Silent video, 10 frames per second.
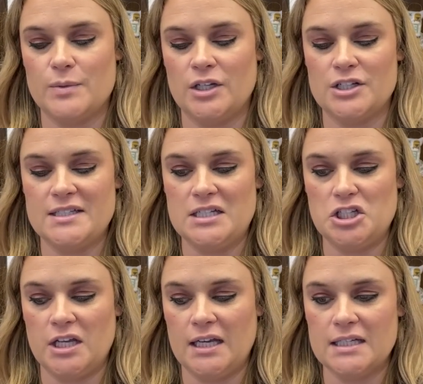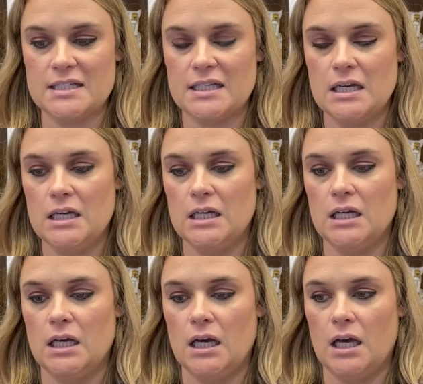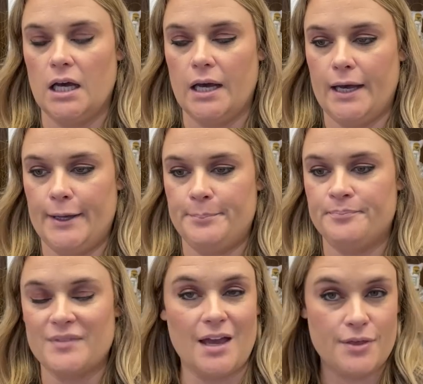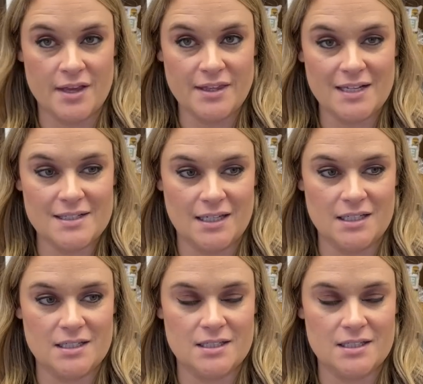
when you're stitching it. I think that's it.